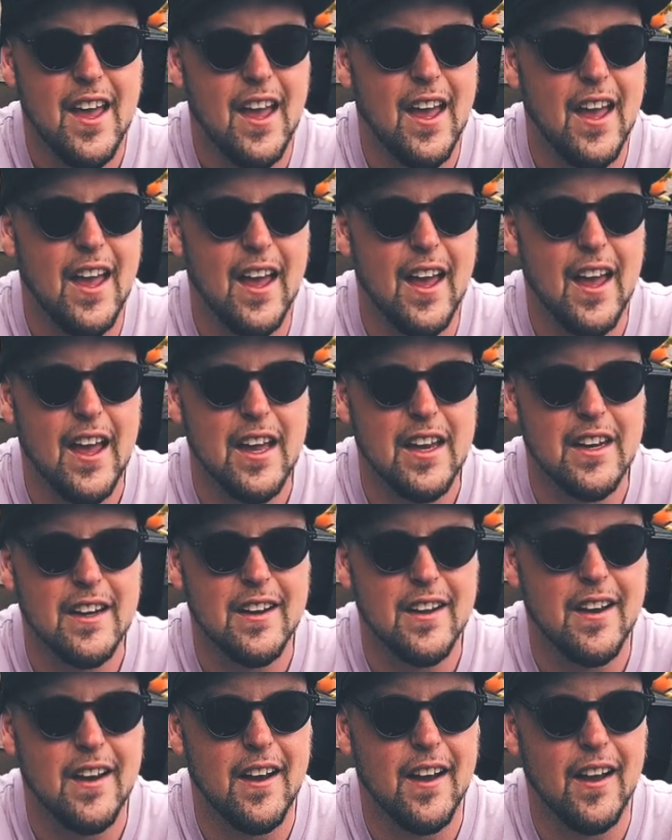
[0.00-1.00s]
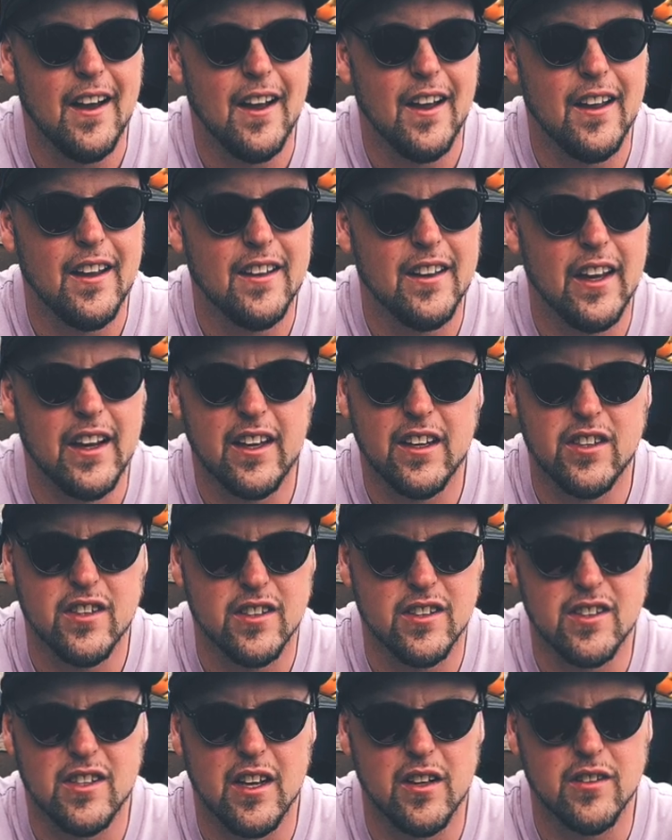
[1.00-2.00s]
and uh, like it
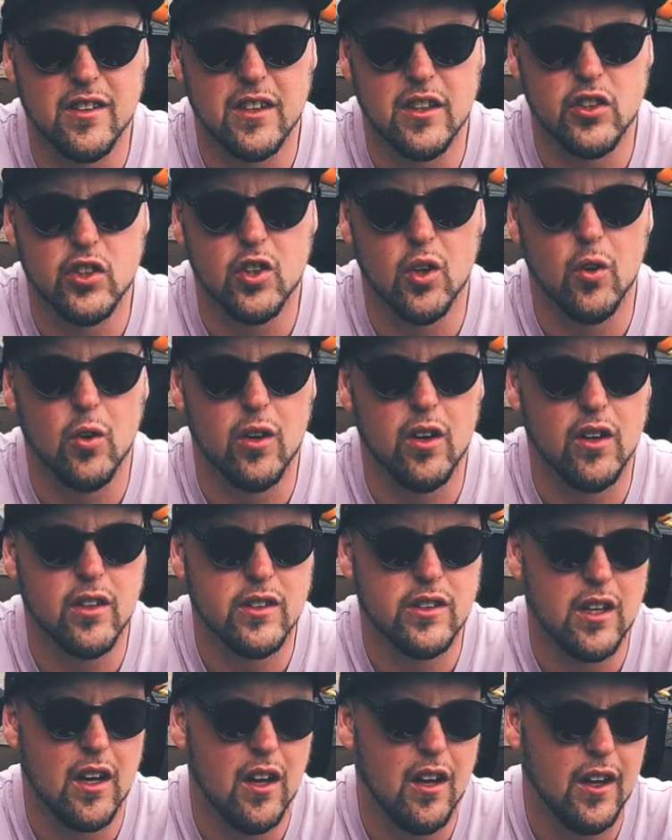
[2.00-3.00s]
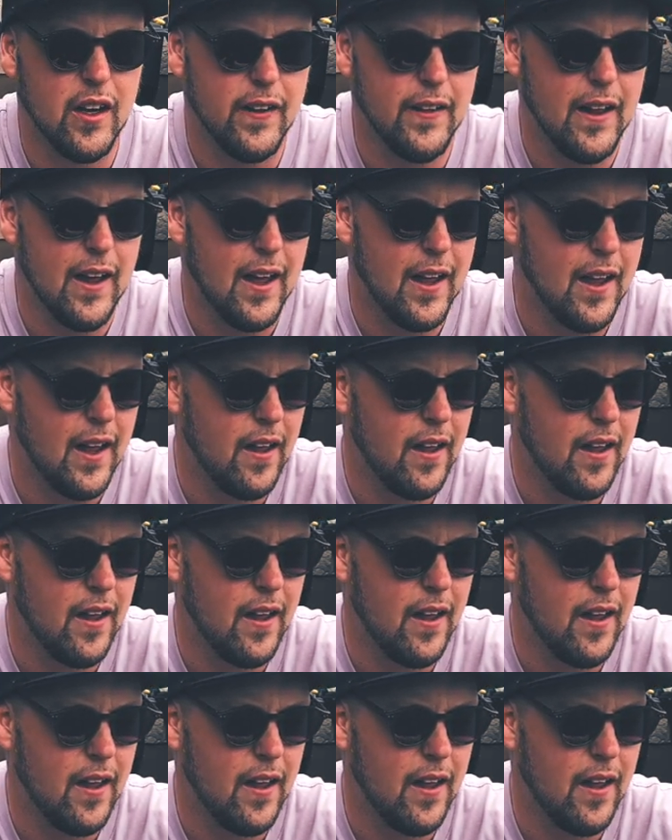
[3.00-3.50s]
just sounds like he's choking on his tongue and that.